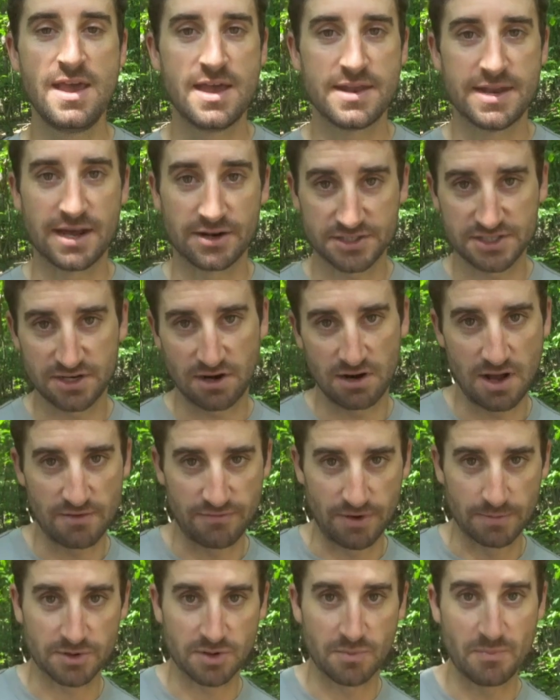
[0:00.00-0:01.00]
Now to start
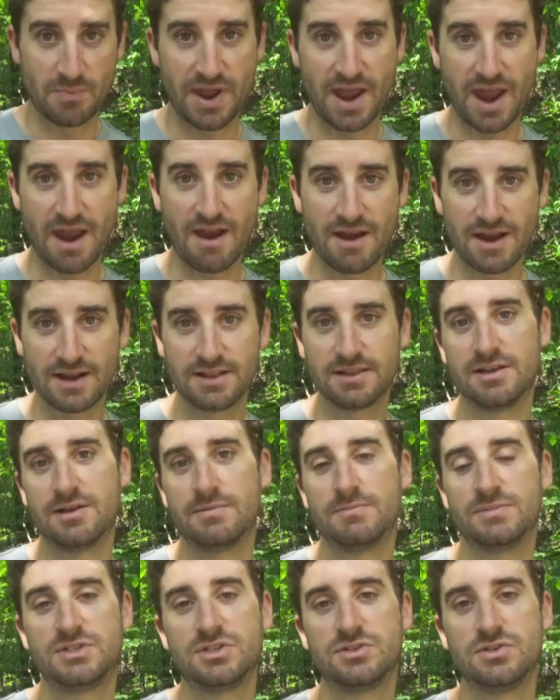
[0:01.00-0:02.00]
off, I'm comparing
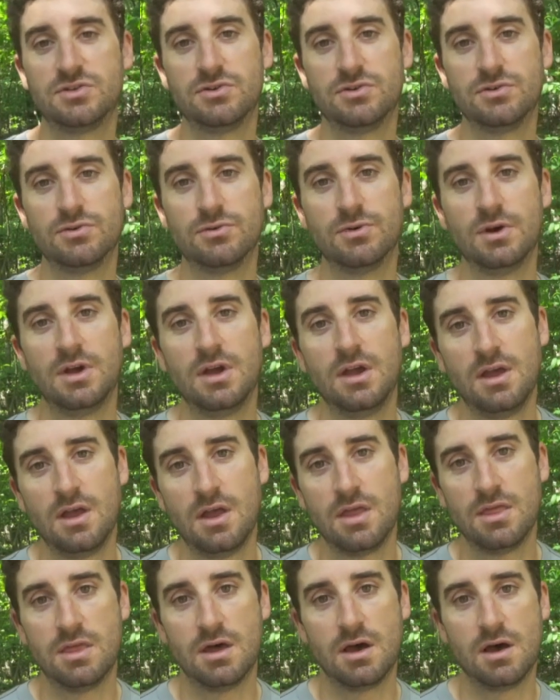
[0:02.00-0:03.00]
them to
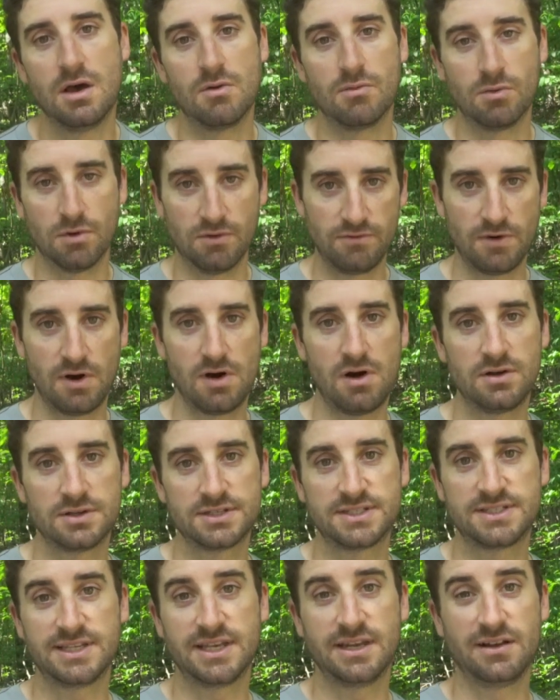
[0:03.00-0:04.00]
the Roval
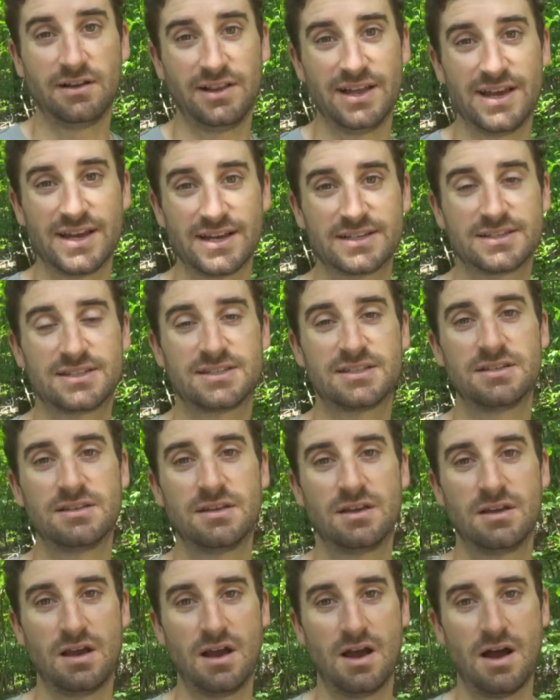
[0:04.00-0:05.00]
CLX
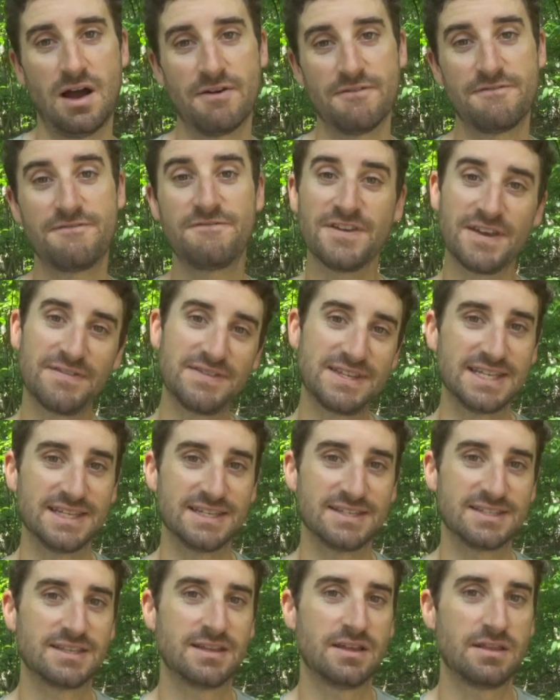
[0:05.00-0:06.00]

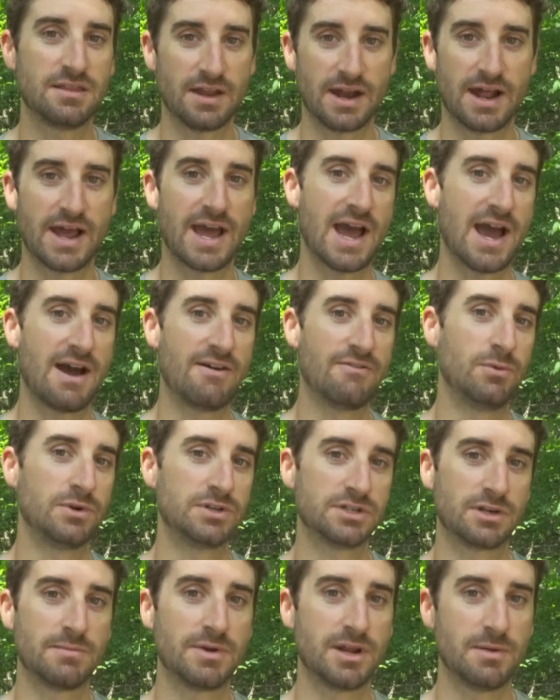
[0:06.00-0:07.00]
50s that I have,
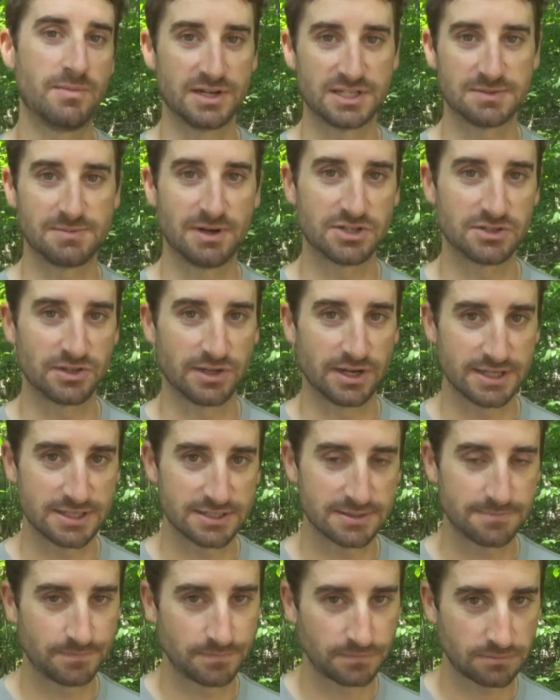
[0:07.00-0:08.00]
which are made by
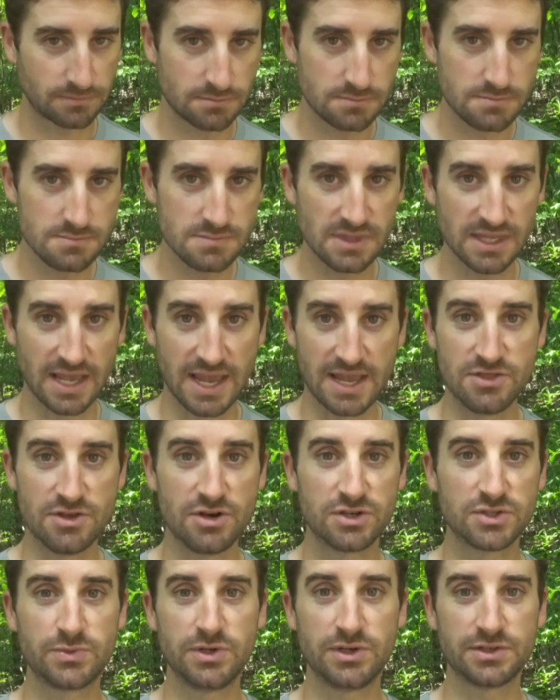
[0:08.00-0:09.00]
Specialized, and
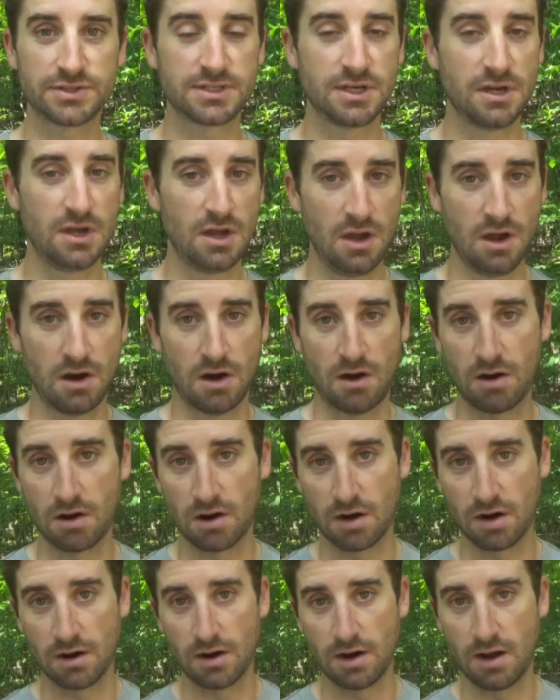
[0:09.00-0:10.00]
those wheels
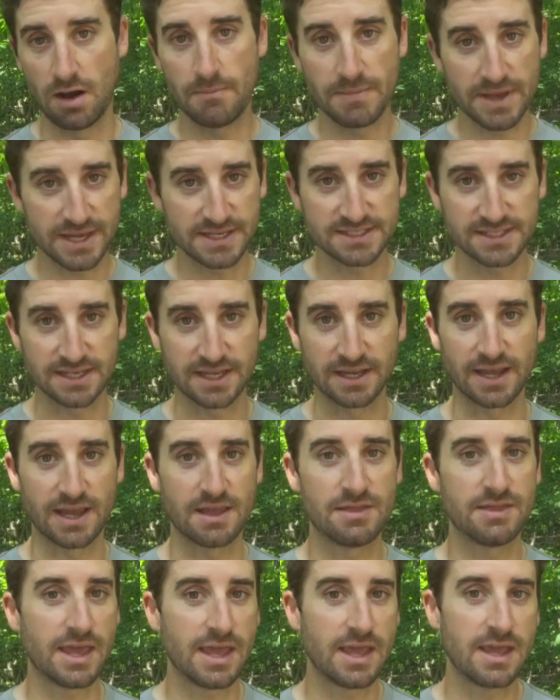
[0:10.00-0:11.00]
are amazing
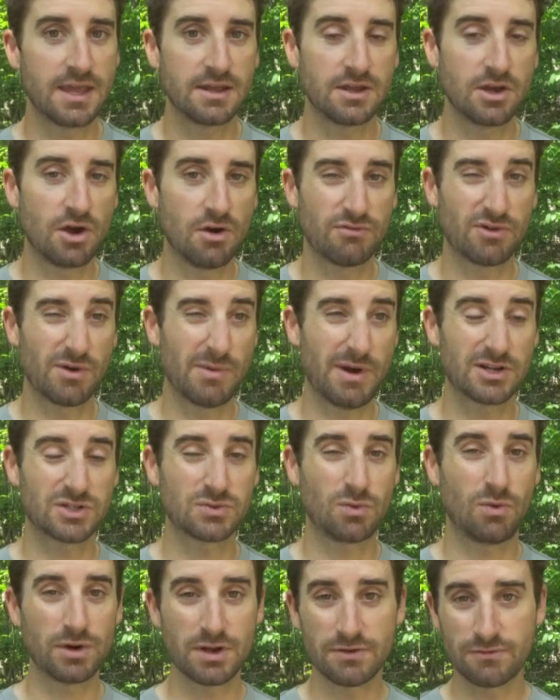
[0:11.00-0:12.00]
and they go for about
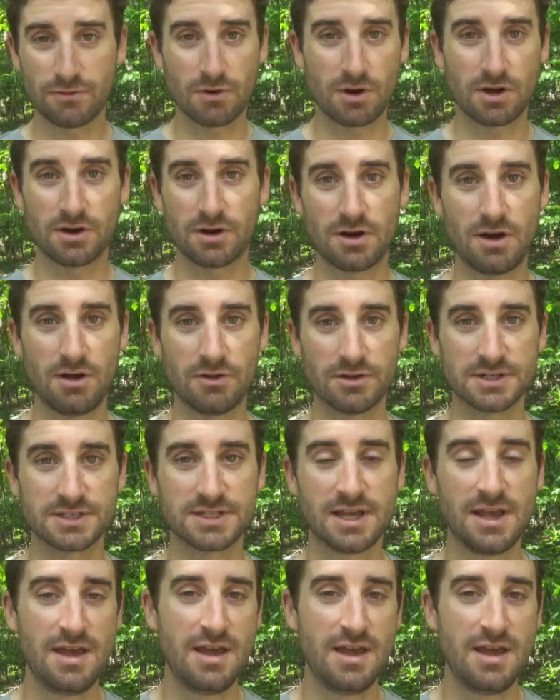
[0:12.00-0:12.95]
$2,400.